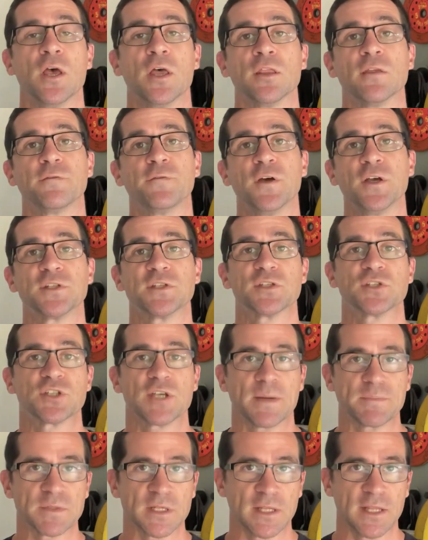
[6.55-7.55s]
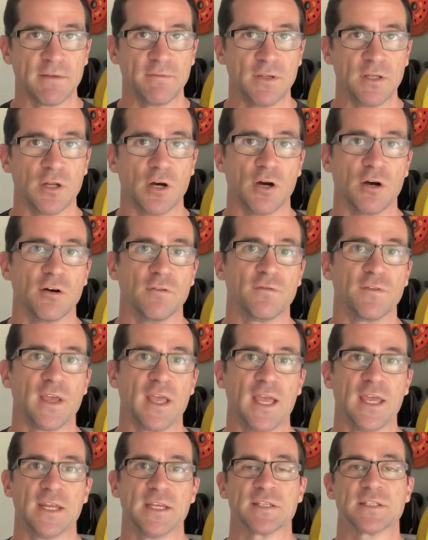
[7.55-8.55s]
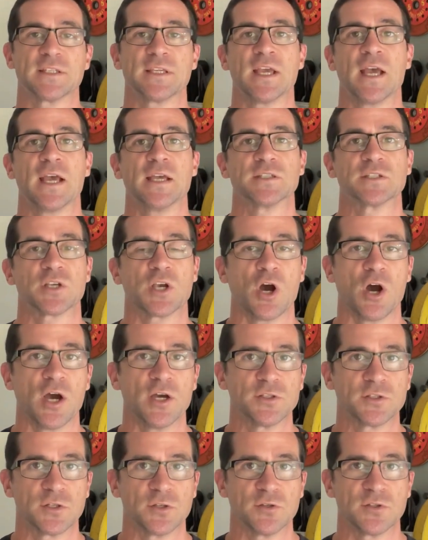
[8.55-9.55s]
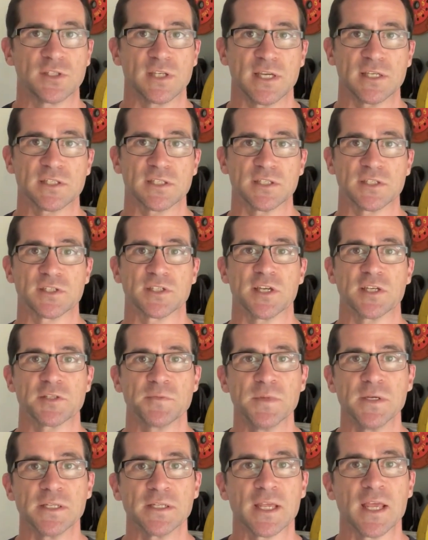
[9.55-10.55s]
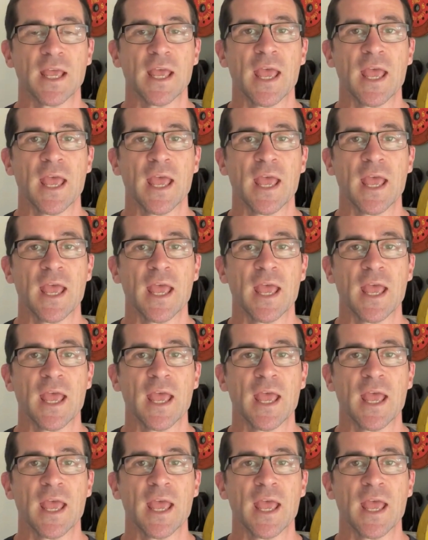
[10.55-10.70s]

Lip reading: The first is Chapter 11 of NSCA's Guide to Test and Assessment,